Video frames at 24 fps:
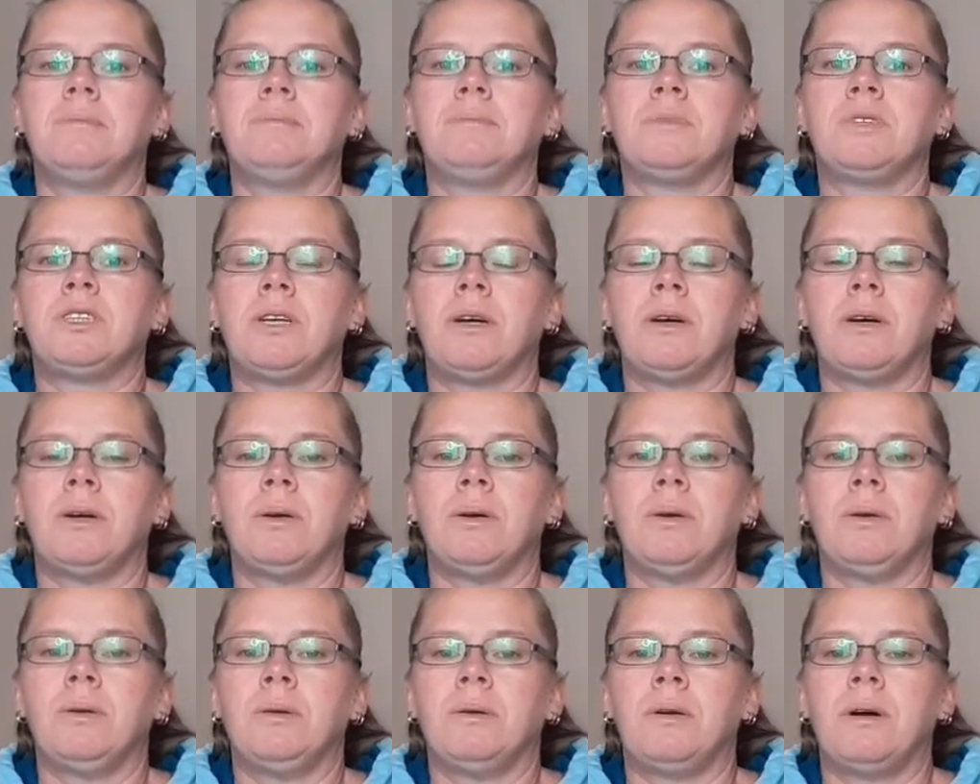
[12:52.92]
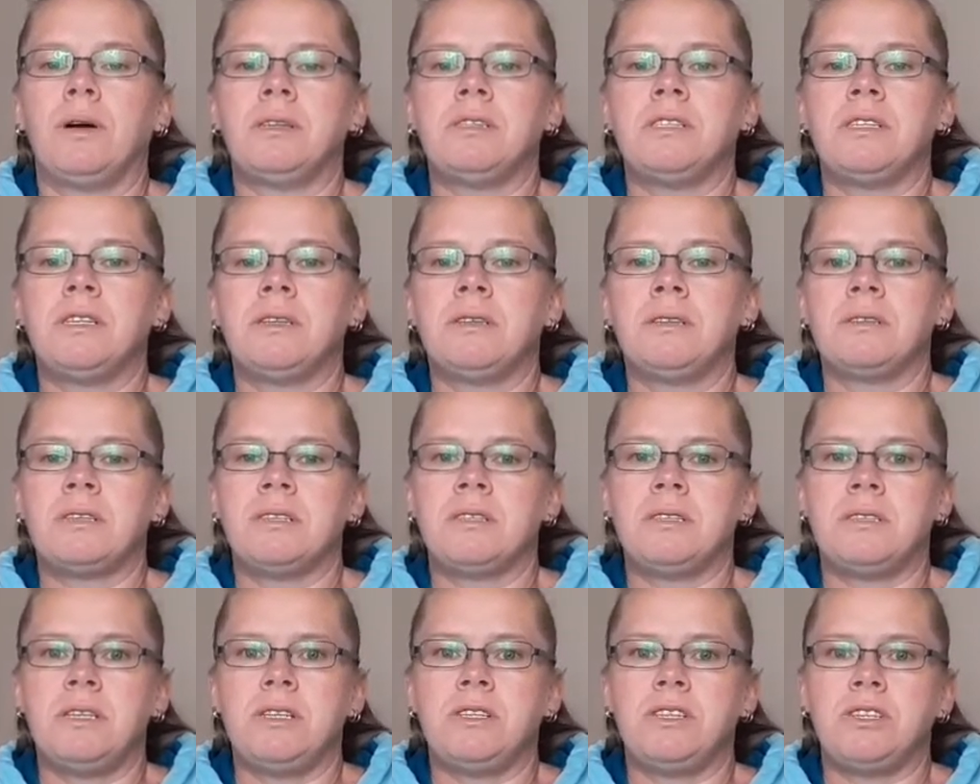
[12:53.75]
so I didn't
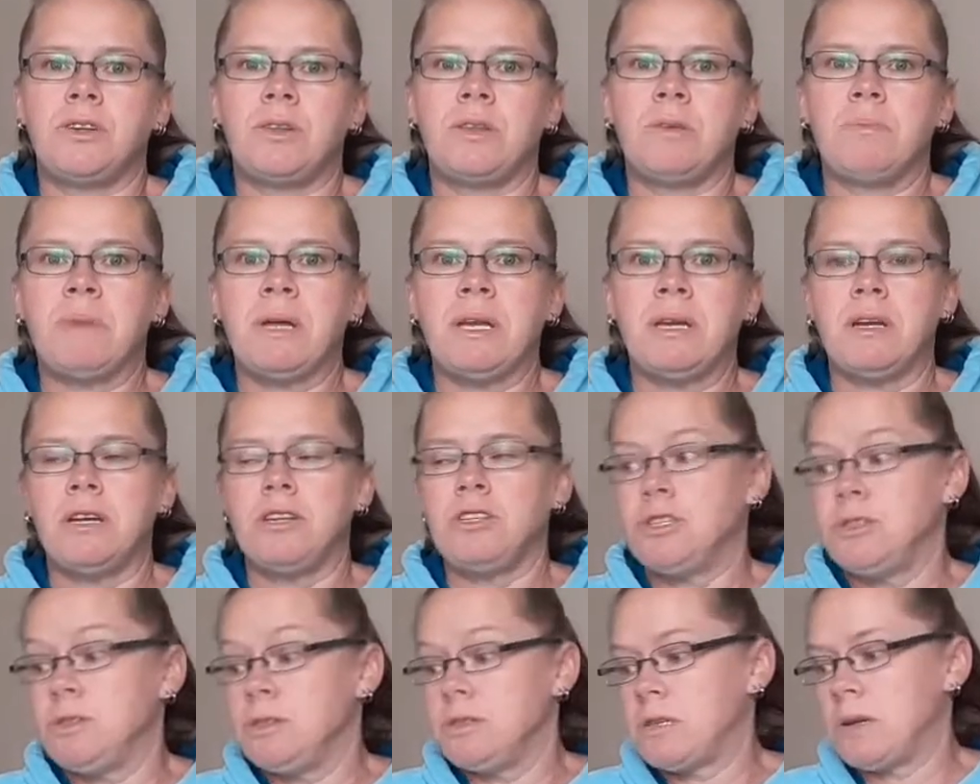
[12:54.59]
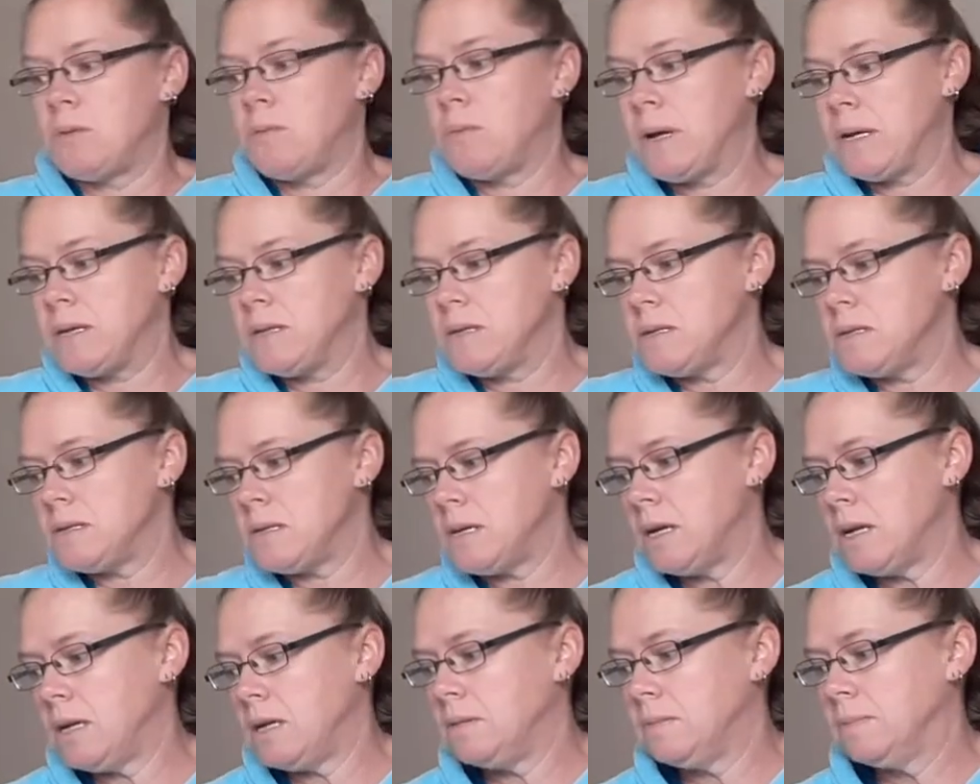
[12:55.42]
stitch on the Monday, Tuesday,
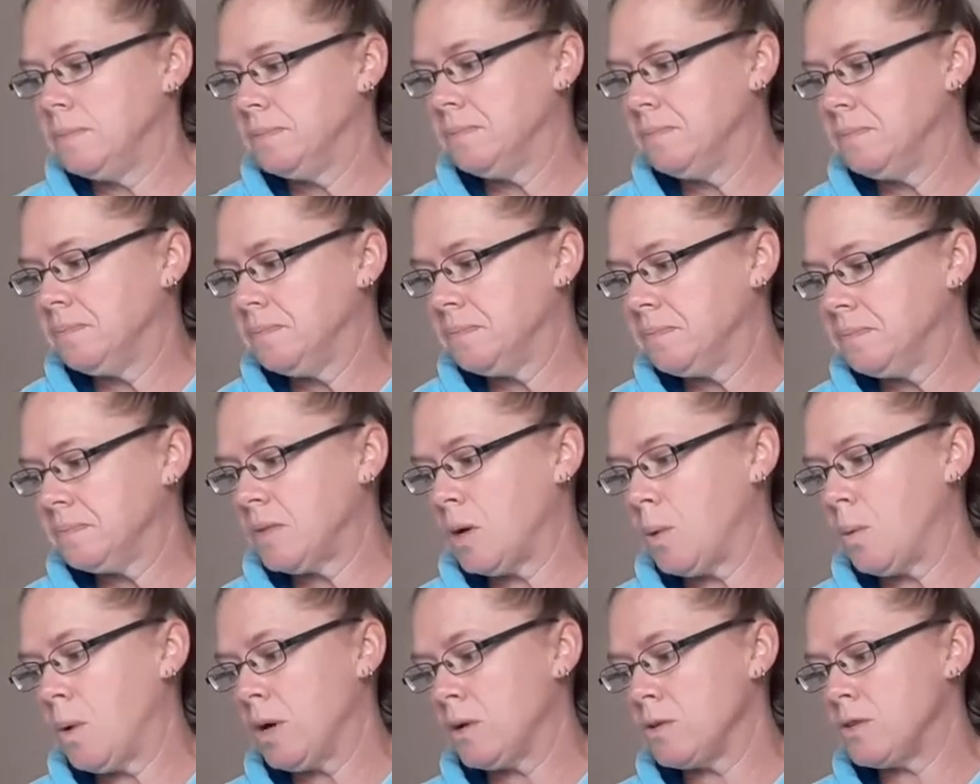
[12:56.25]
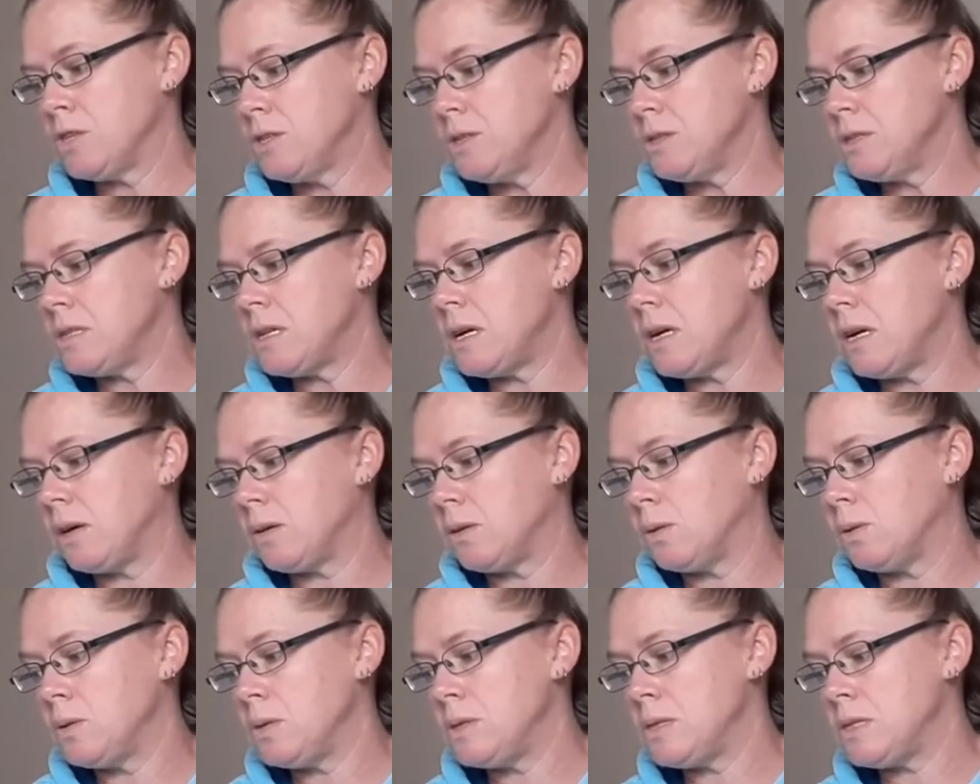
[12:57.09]
Wednesday. Well, Tuesday I
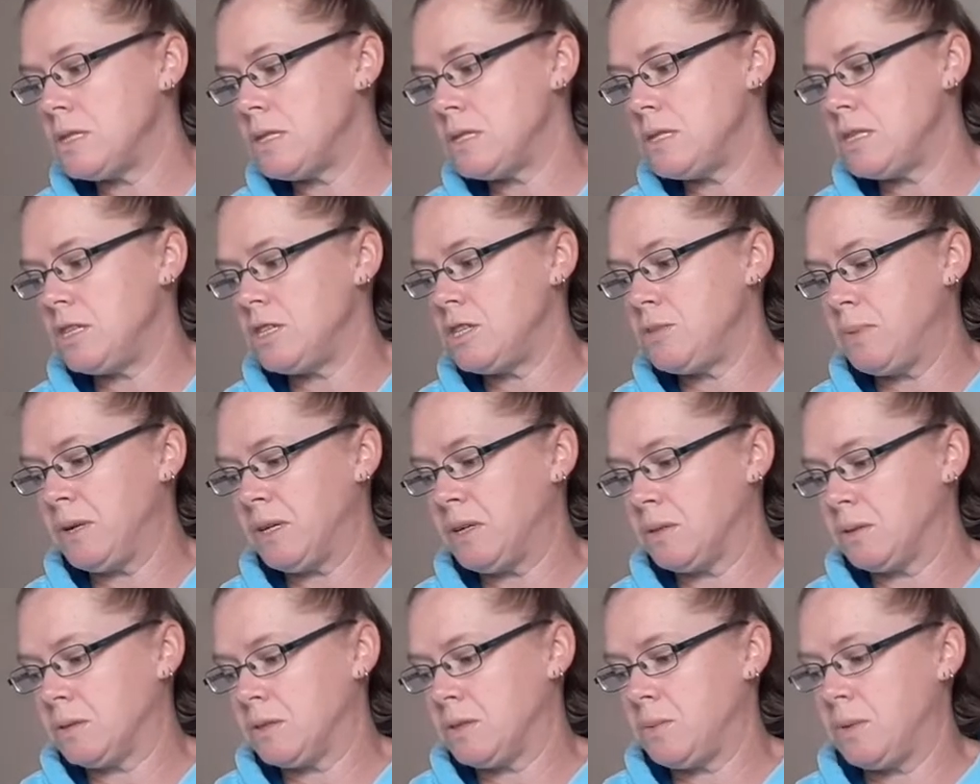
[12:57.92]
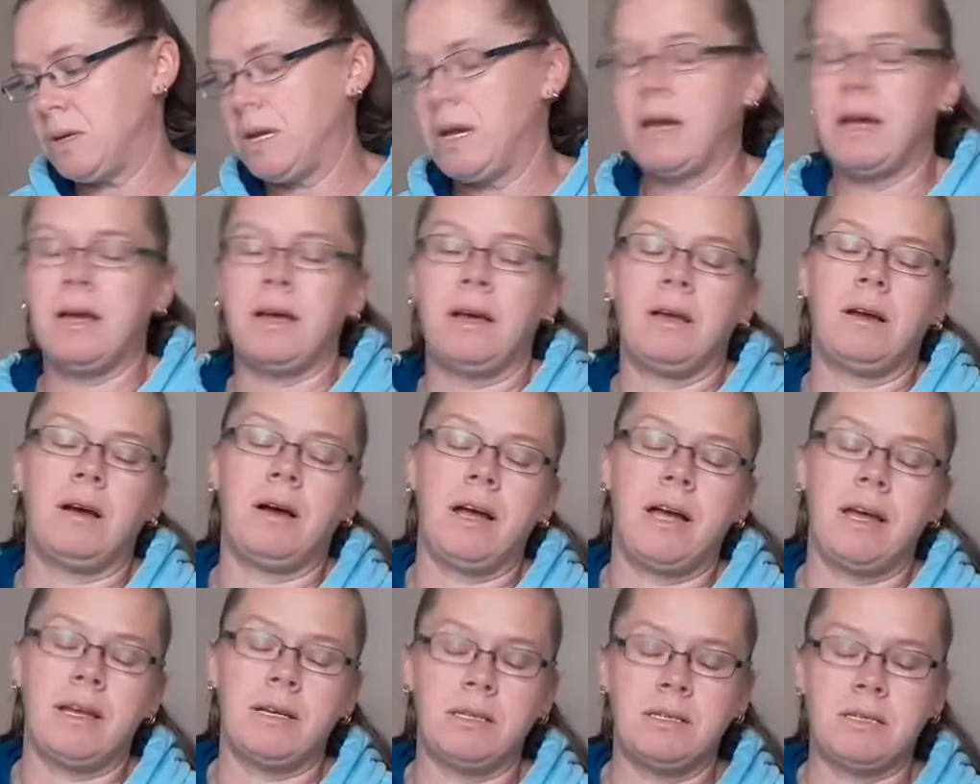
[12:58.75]
couldn't stitch because I
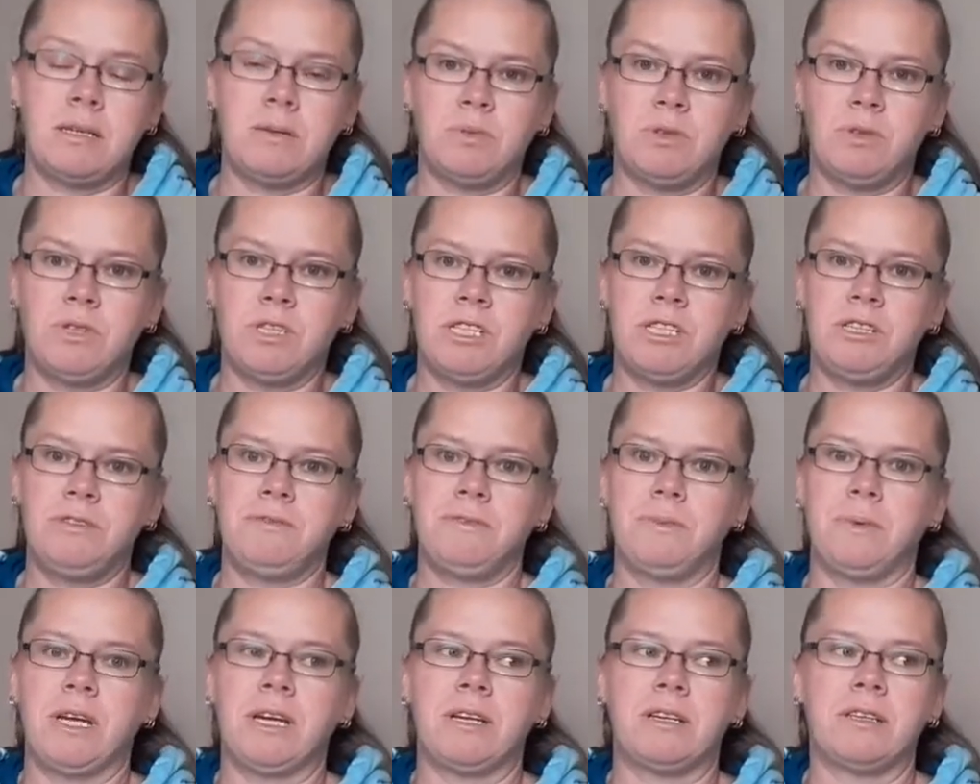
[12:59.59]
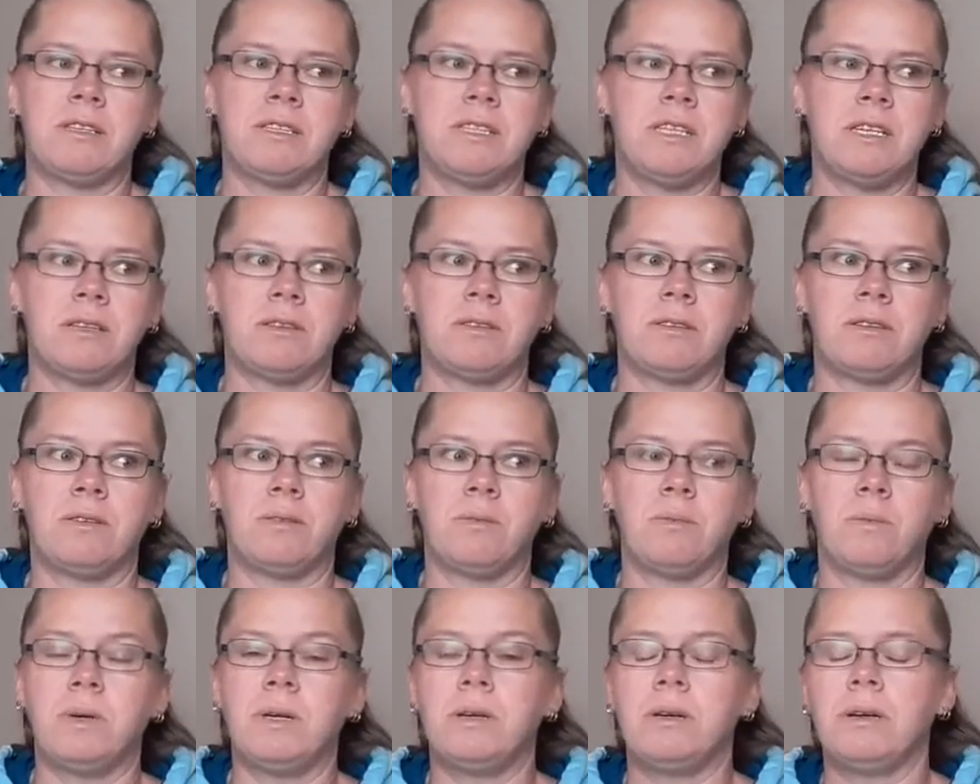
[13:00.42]
had a double shift. We had a dinner
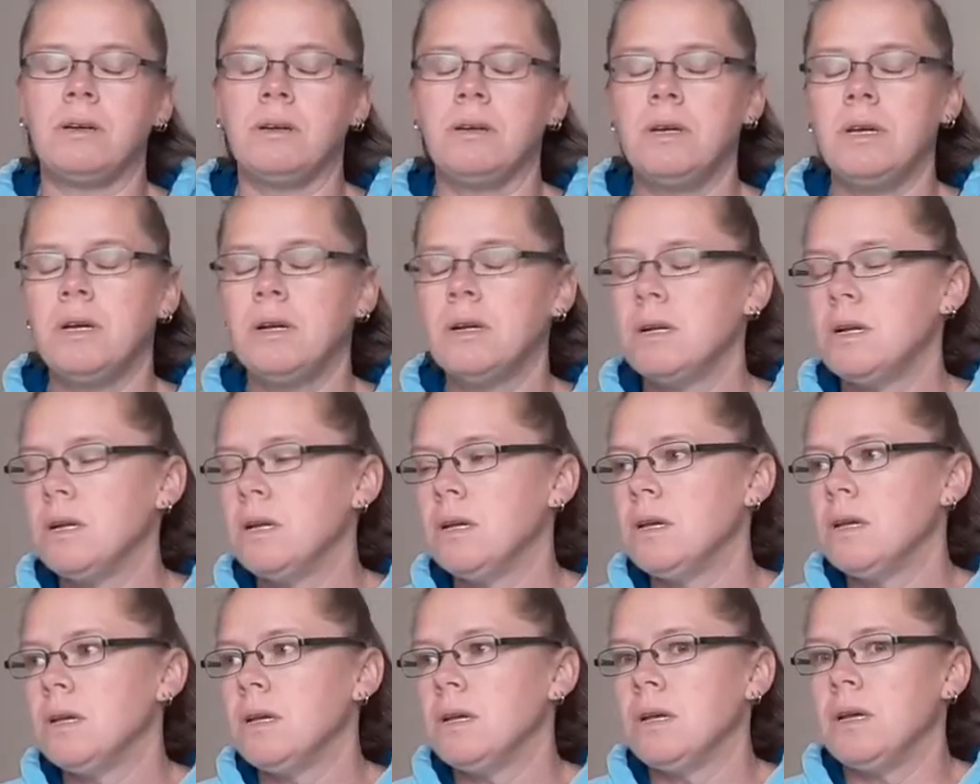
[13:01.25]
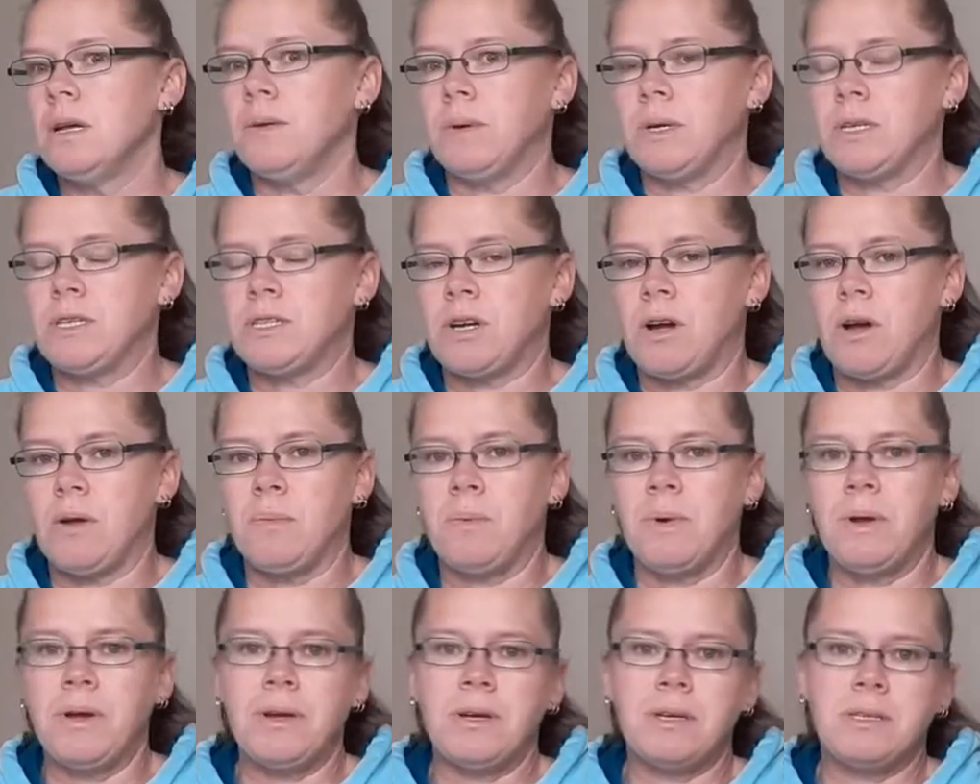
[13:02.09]
at work, which I
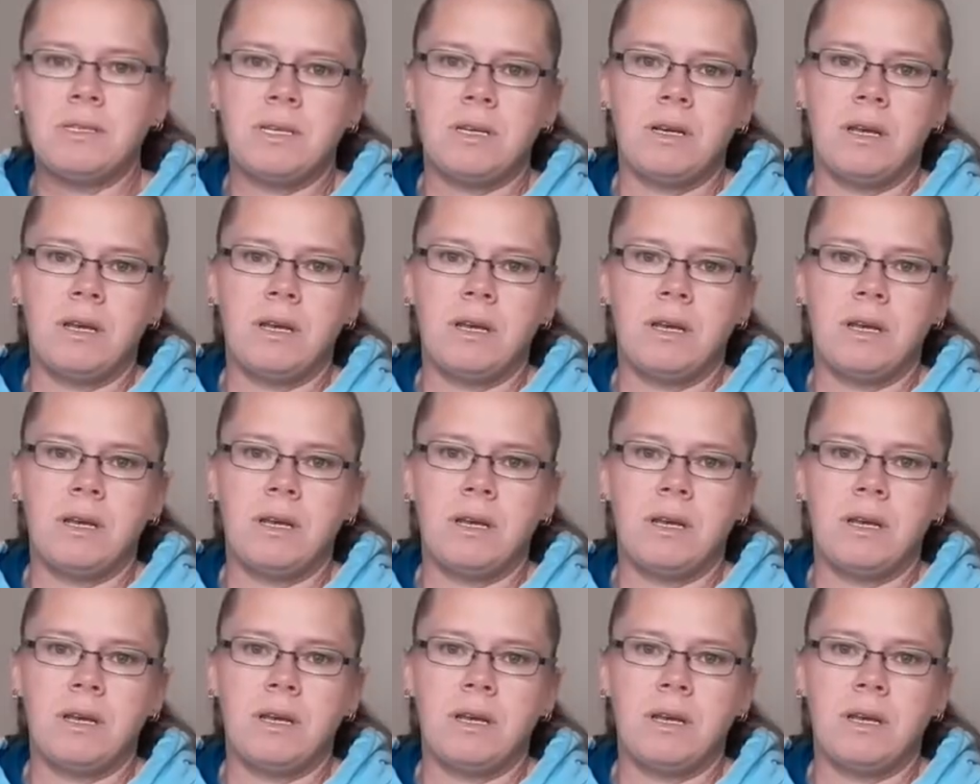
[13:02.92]
worked,